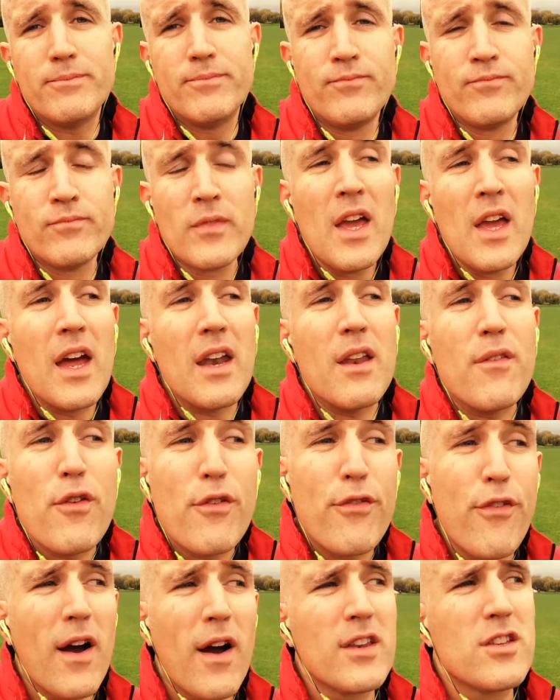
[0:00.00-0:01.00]
And if
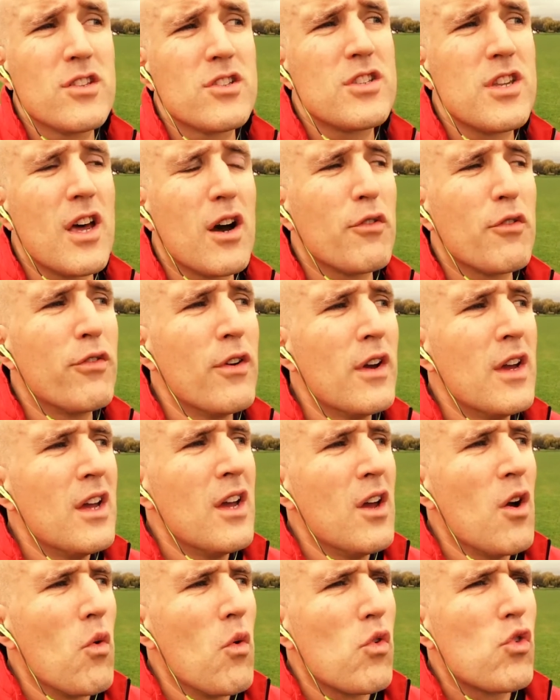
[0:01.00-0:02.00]
you find yourself
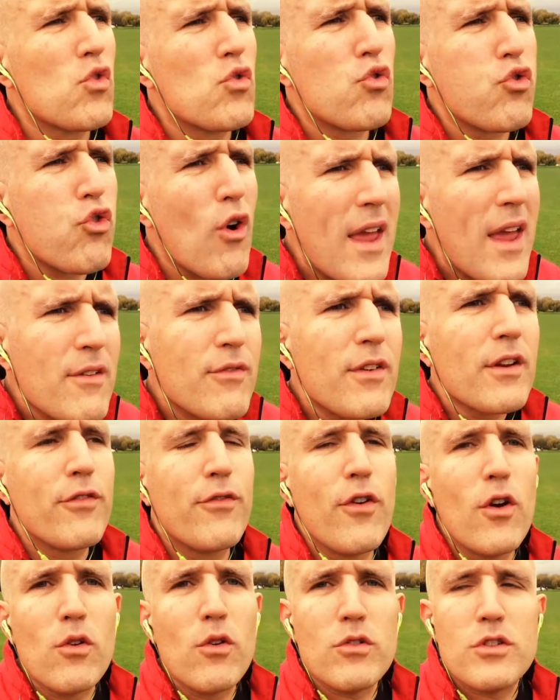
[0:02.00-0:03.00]
craving
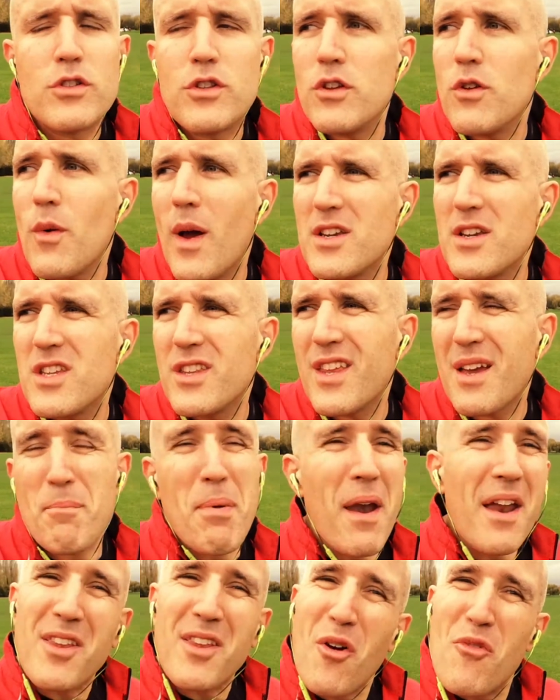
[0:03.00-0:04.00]
foods that you actually think,
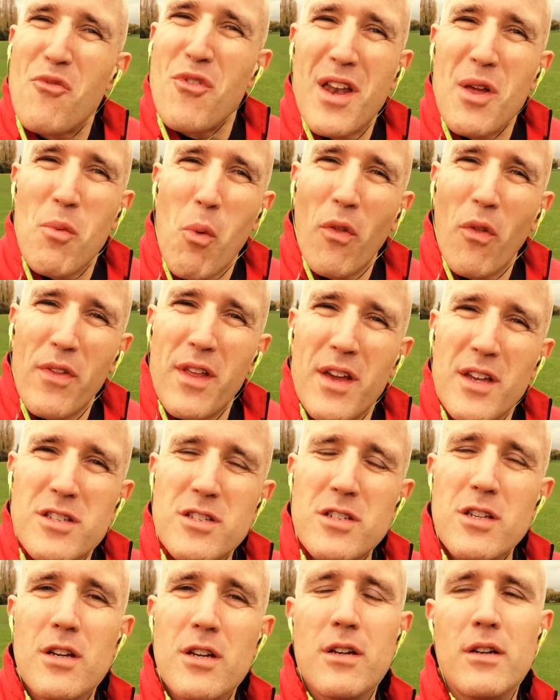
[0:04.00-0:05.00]
but I don't really want
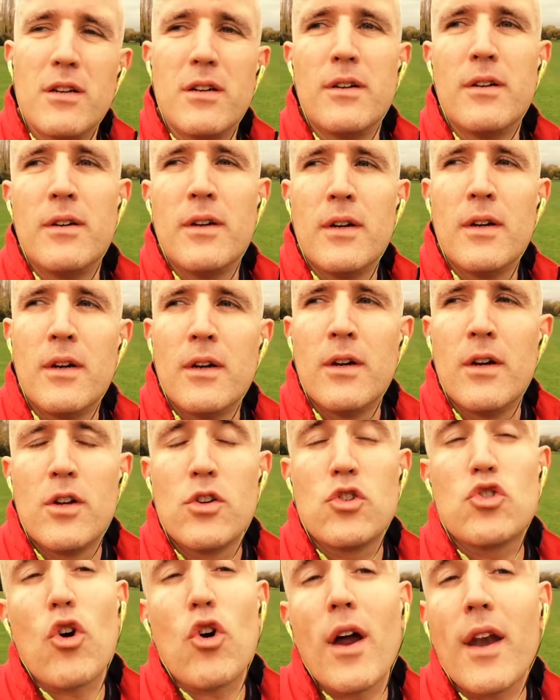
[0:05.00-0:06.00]
this,
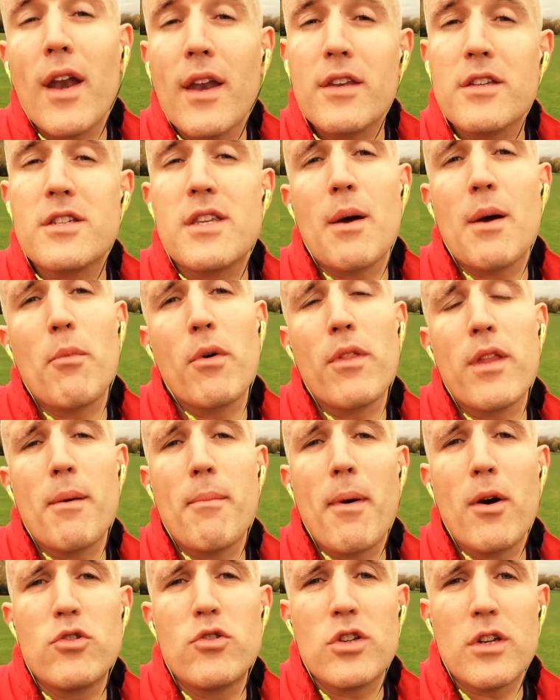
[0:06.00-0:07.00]
try and understand what the
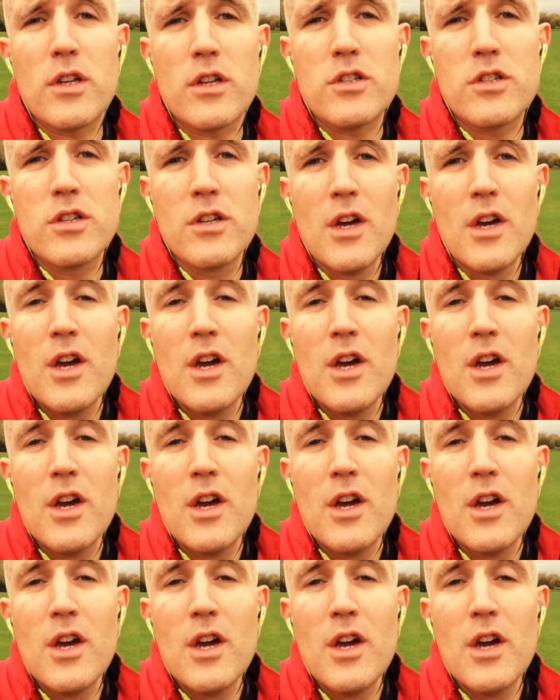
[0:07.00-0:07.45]
emotion is.